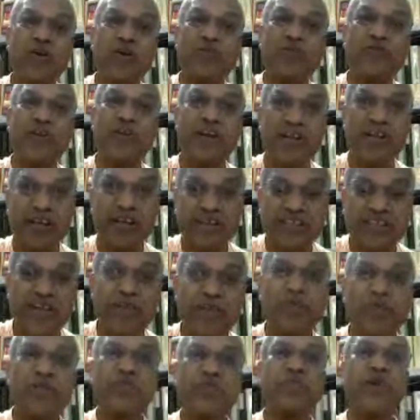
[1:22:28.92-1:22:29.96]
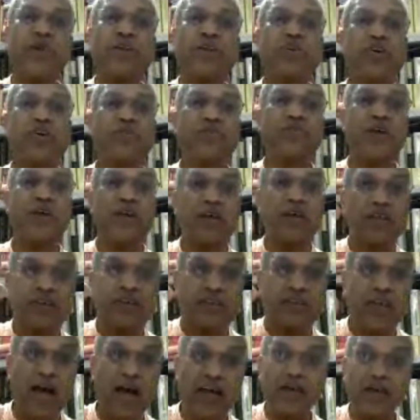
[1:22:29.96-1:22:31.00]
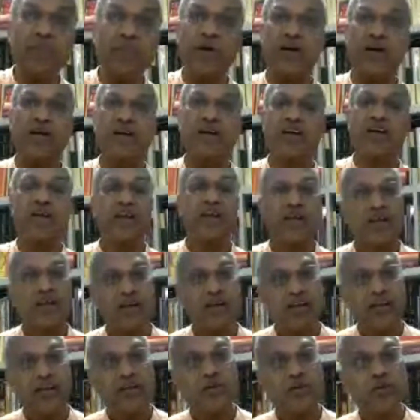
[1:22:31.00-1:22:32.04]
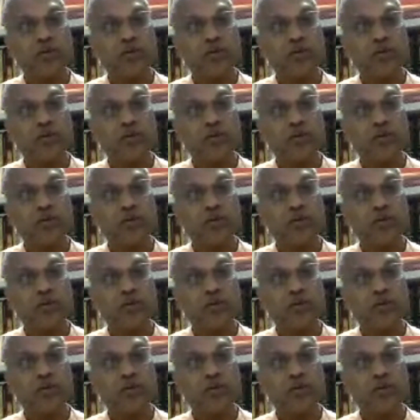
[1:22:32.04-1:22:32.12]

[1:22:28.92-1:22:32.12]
of and establishment of dharma, you